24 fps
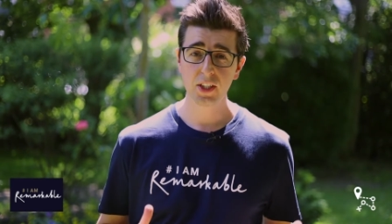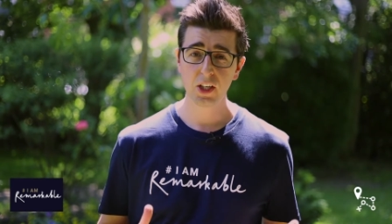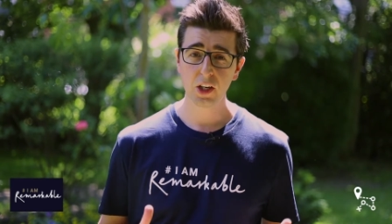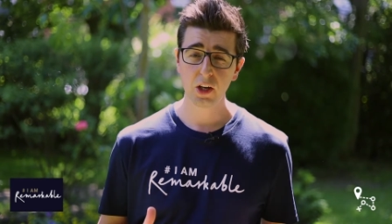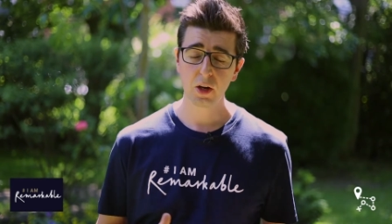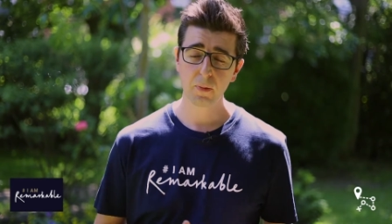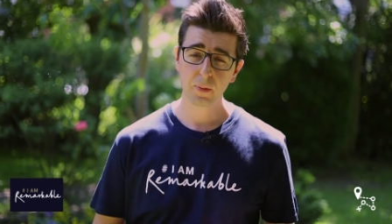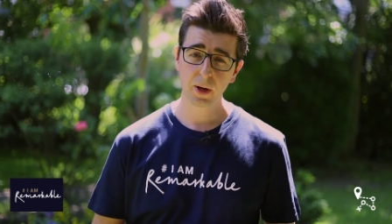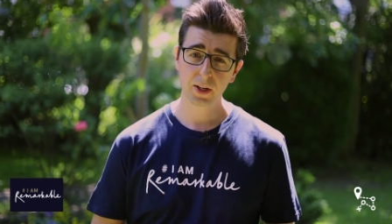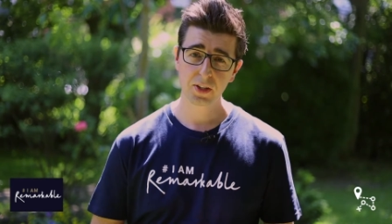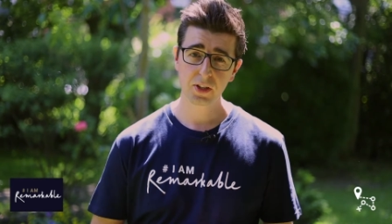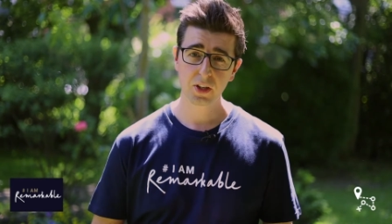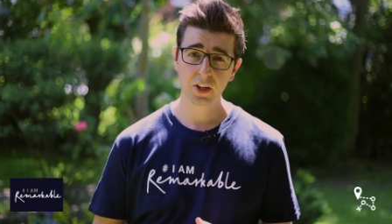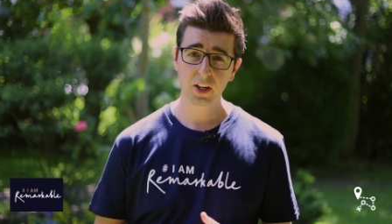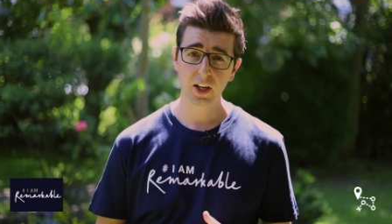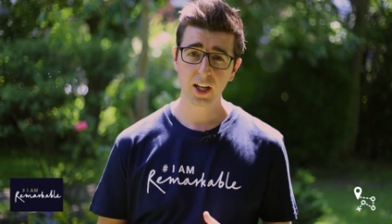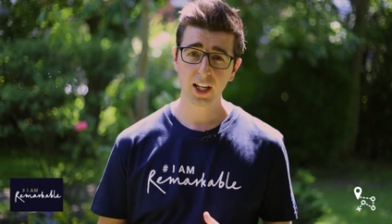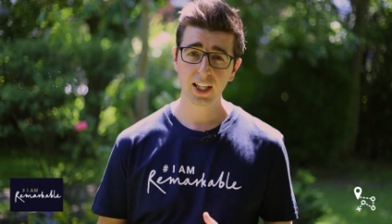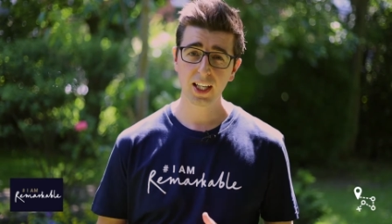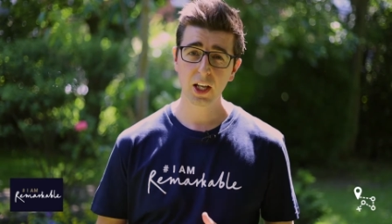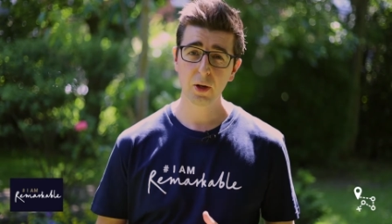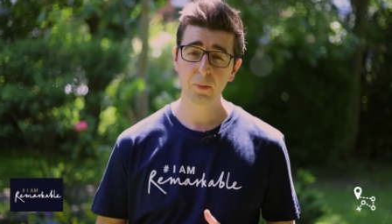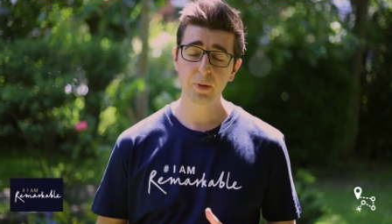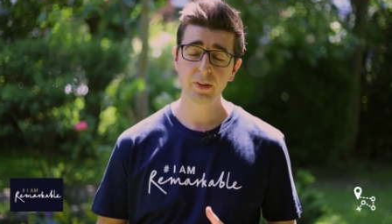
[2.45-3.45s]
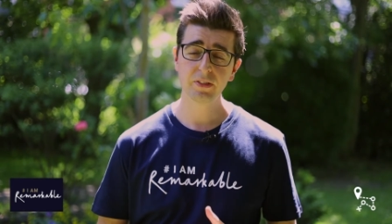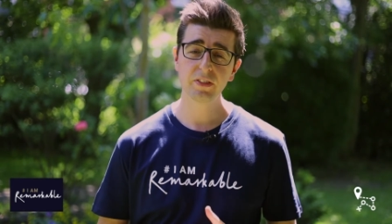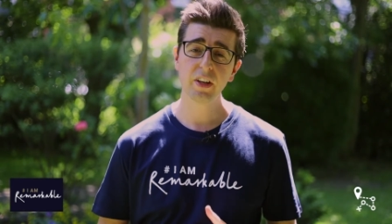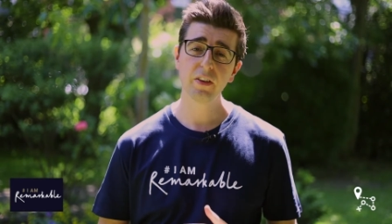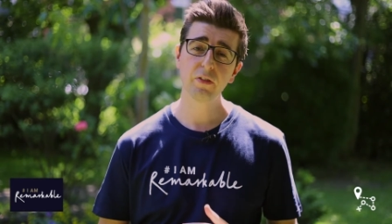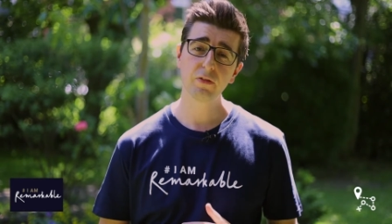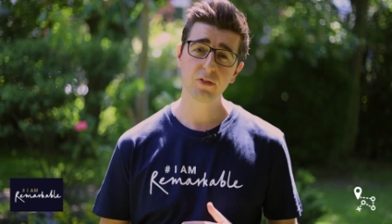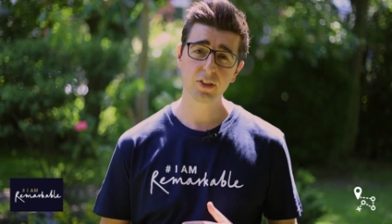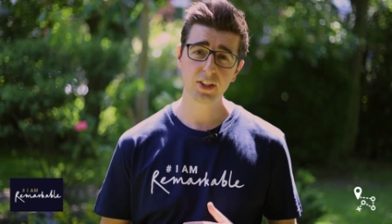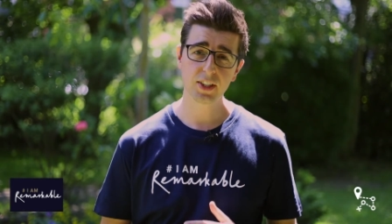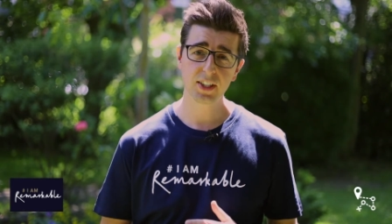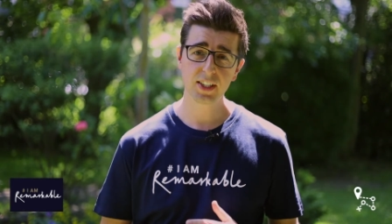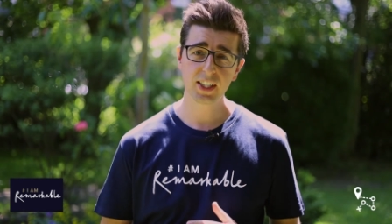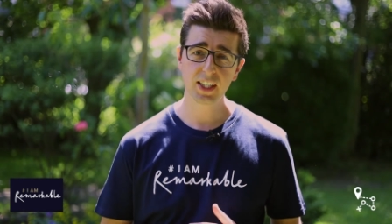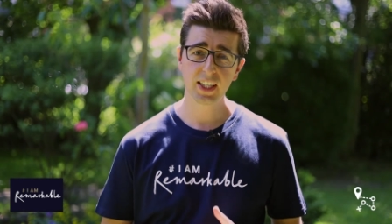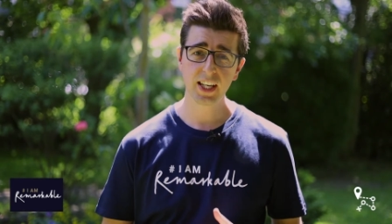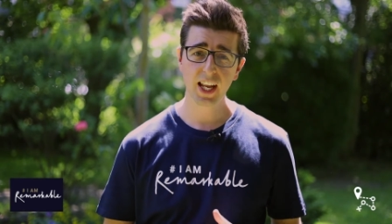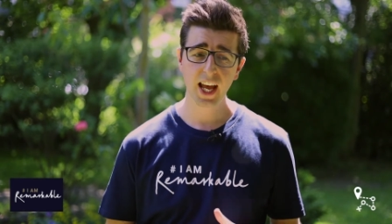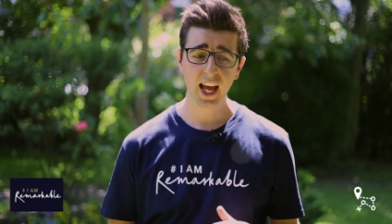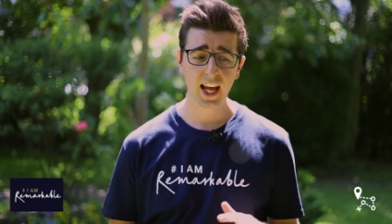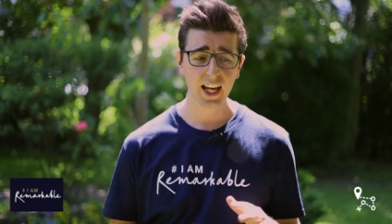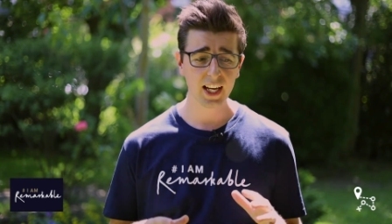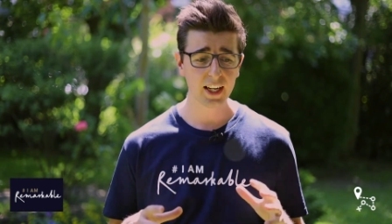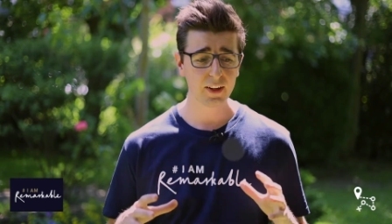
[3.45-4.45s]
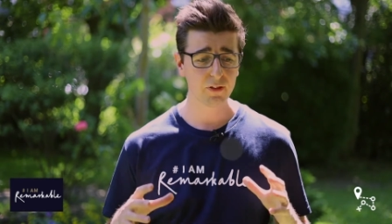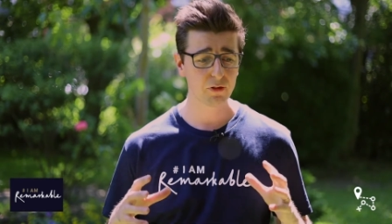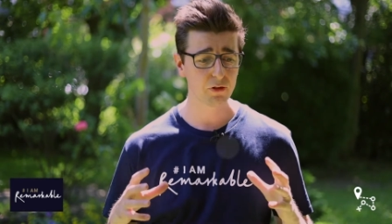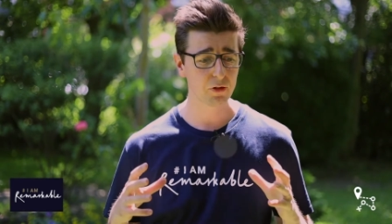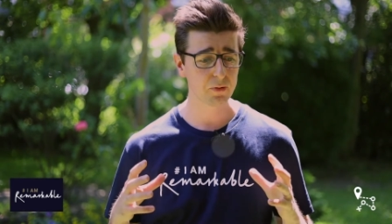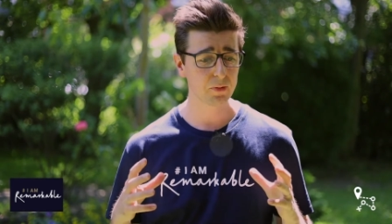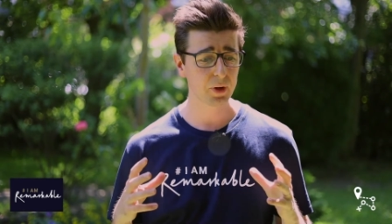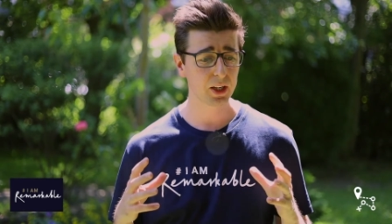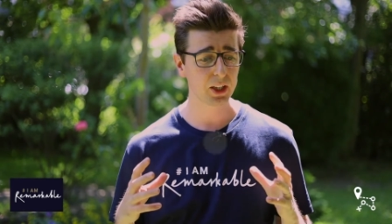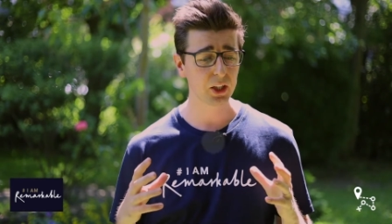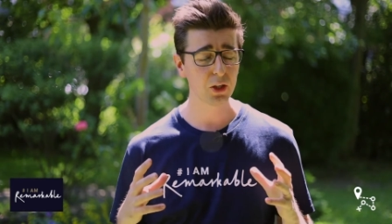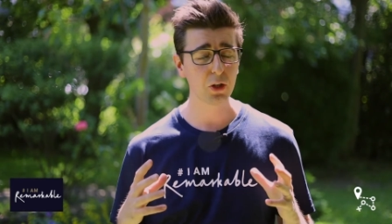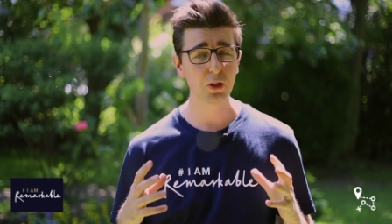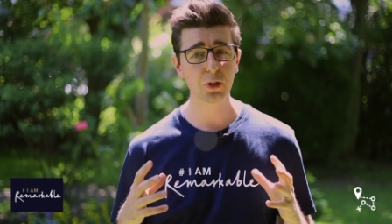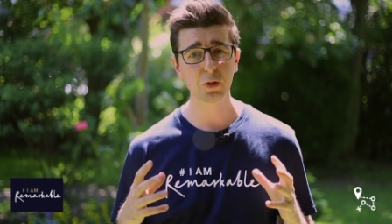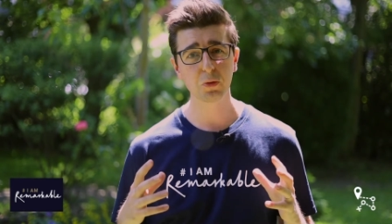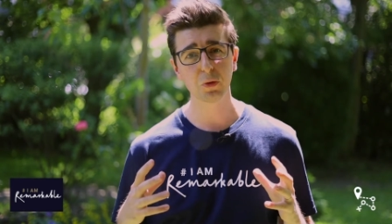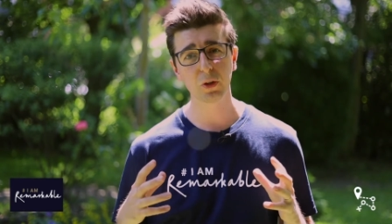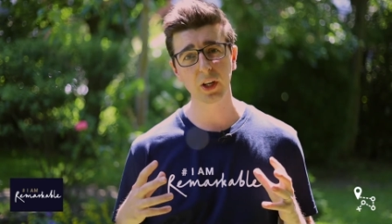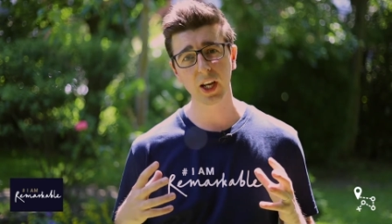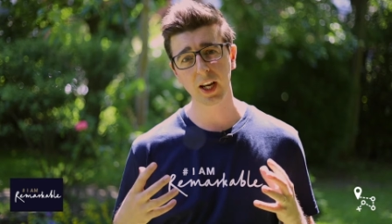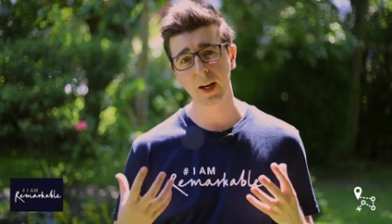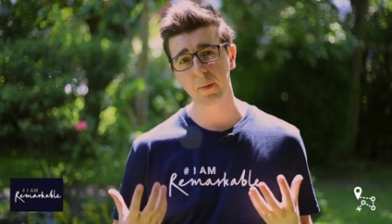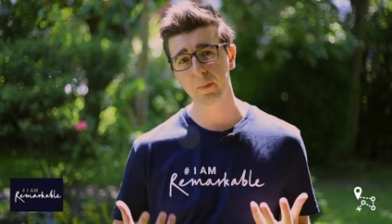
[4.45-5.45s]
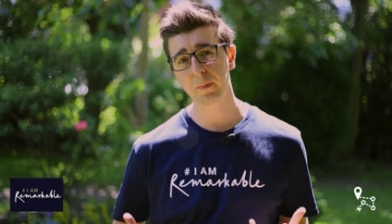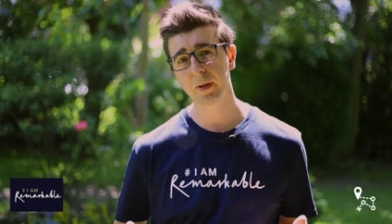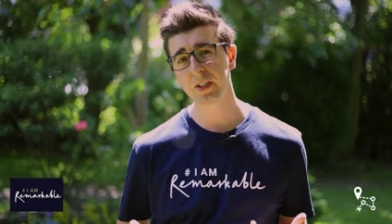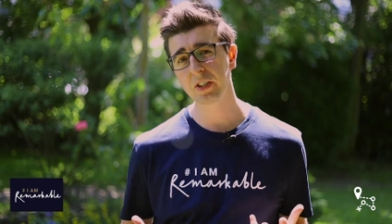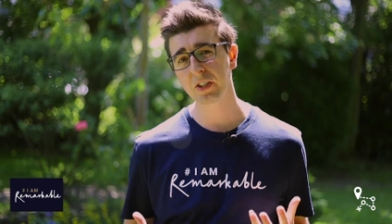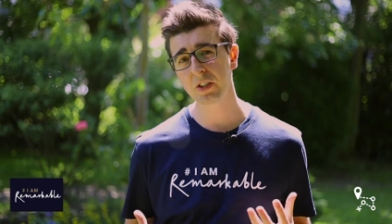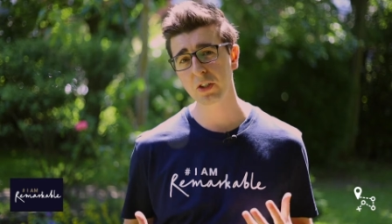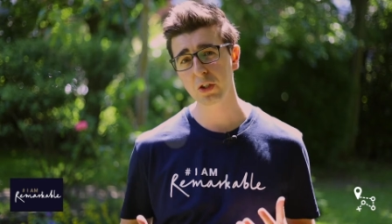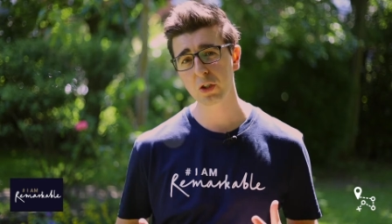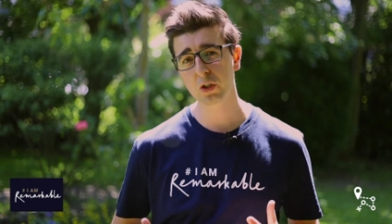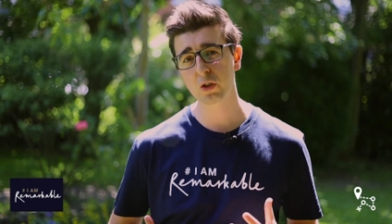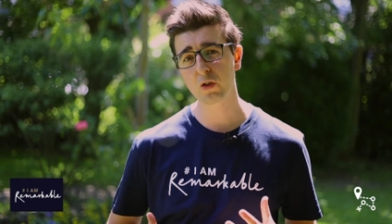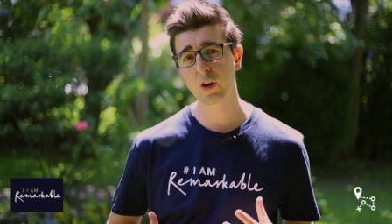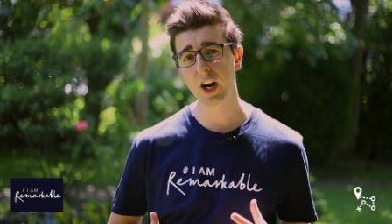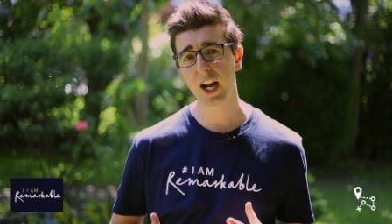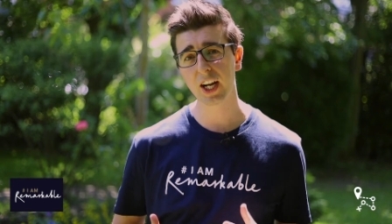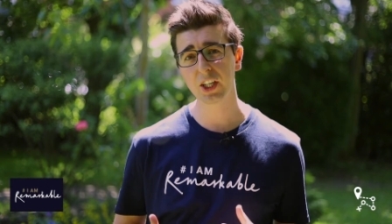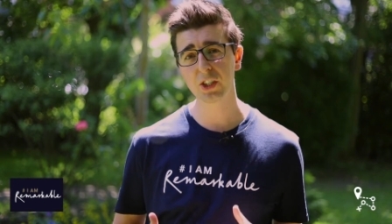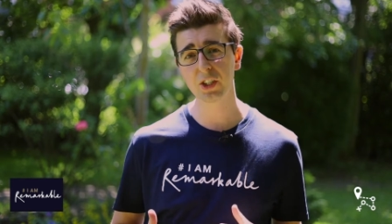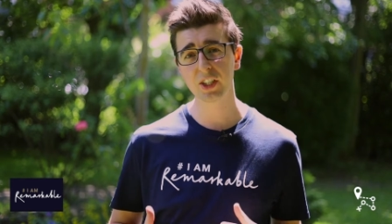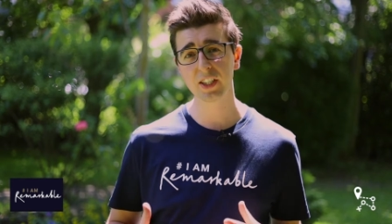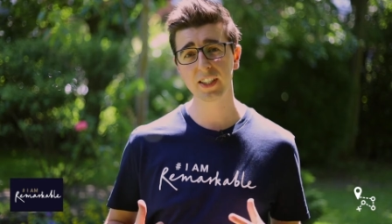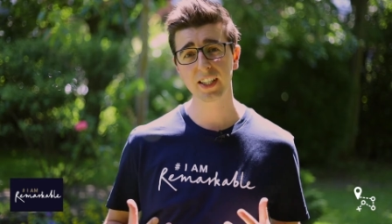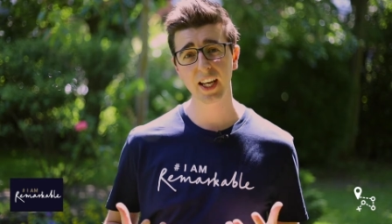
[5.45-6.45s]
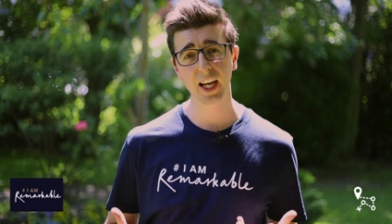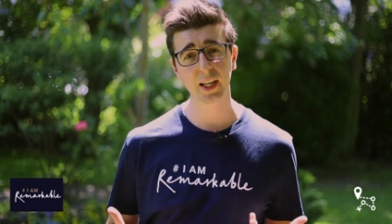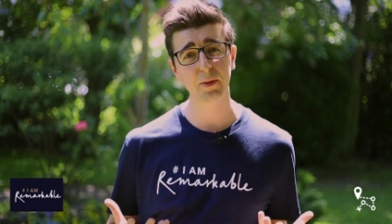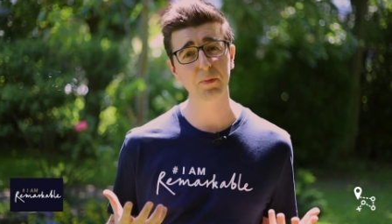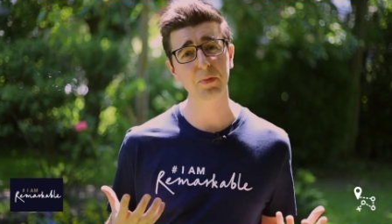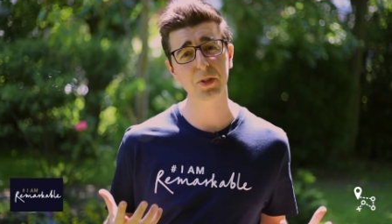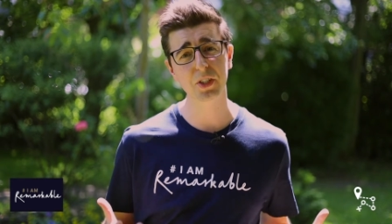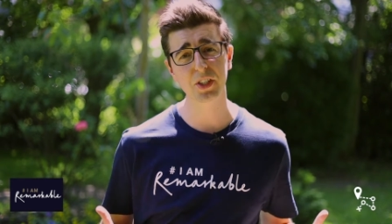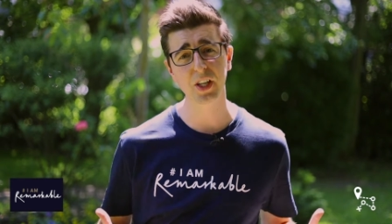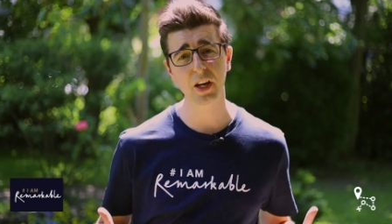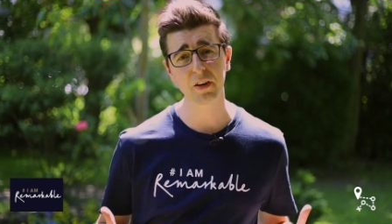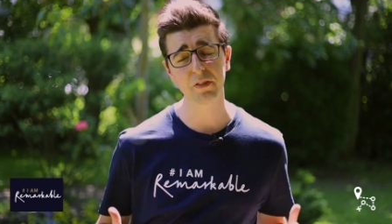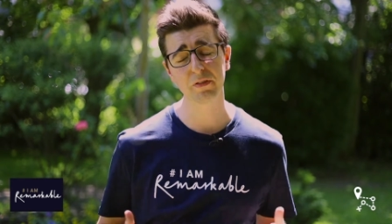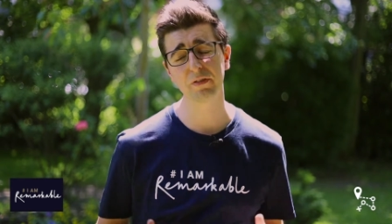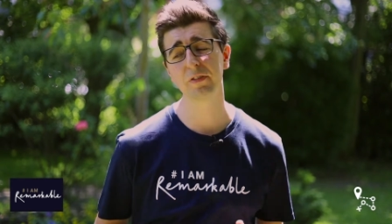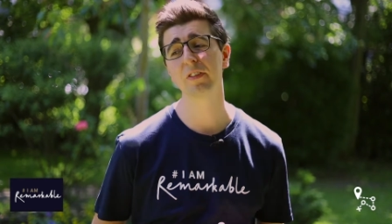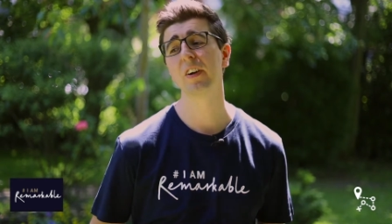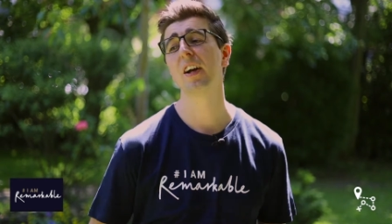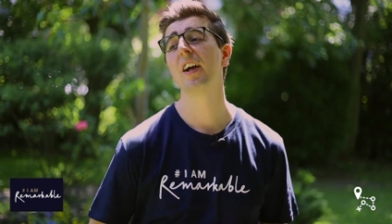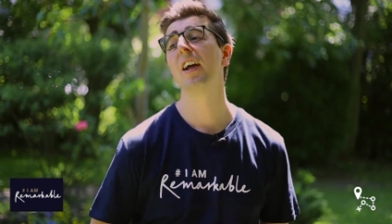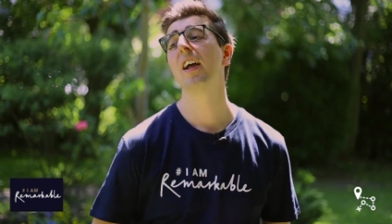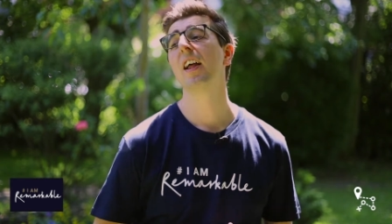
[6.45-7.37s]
to you about something a little bit different today from my usual kind of business strategy type stuff.